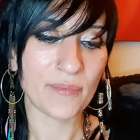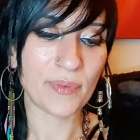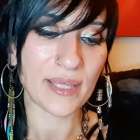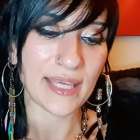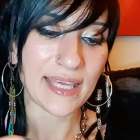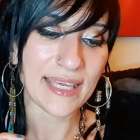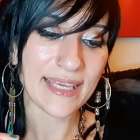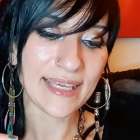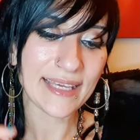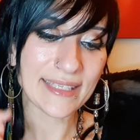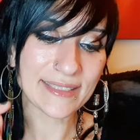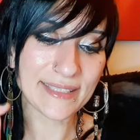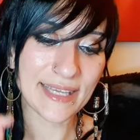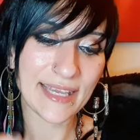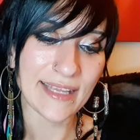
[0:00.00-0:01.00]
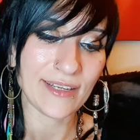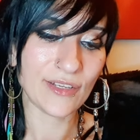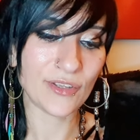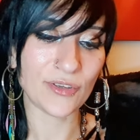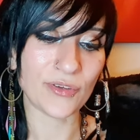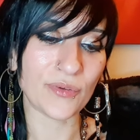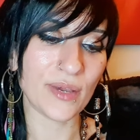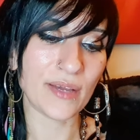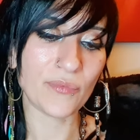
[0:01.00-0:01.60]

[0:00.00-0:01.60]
but he is in you.